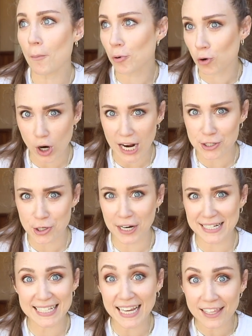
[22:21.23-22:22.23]

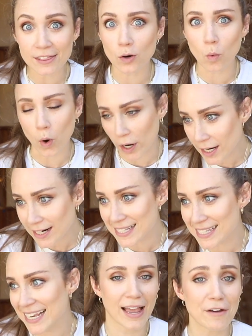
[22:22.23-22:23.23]
projects in the works.